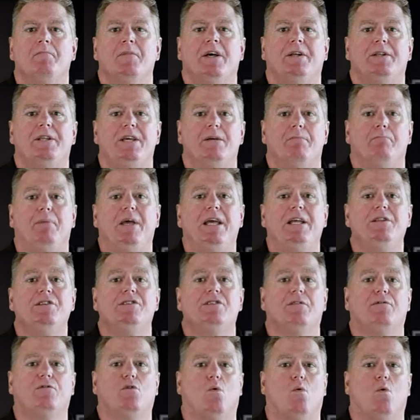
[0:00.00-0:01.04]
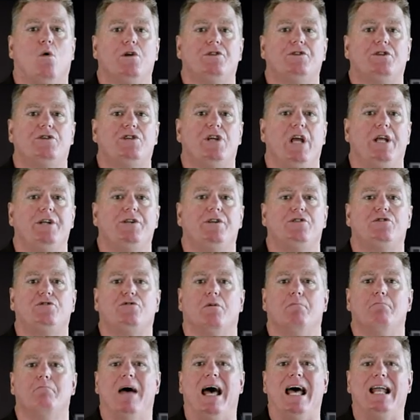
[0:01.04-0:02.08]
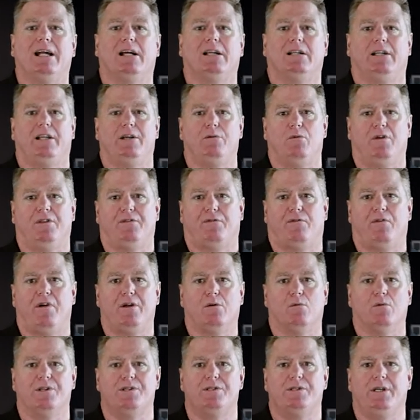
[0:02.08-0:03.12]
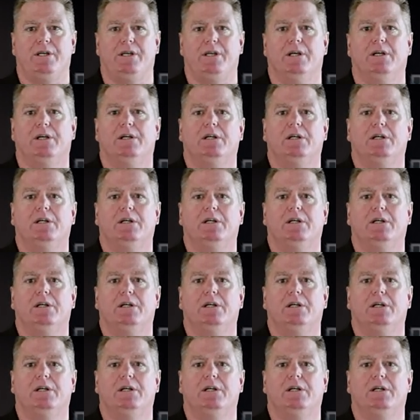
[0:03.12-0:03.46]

The impedance of quartz changes dramatically with frequency,